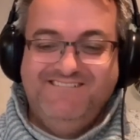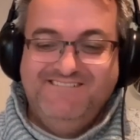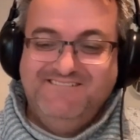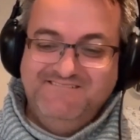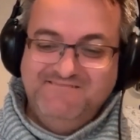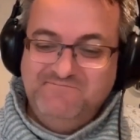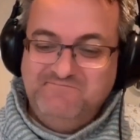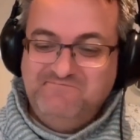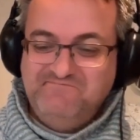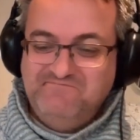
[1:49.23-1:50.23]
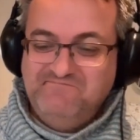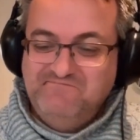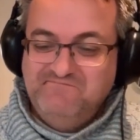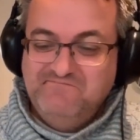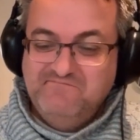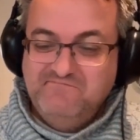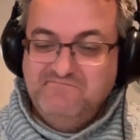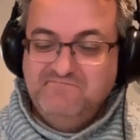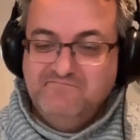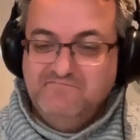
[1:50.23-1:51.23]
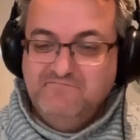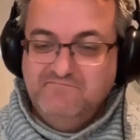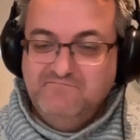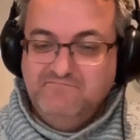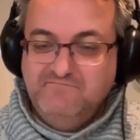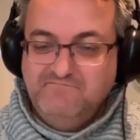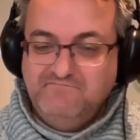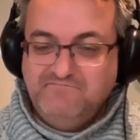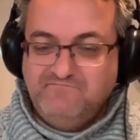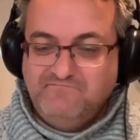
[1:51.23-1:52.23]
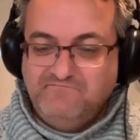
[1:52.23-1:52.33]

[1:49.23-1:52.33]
No words are spoken by the person on screen.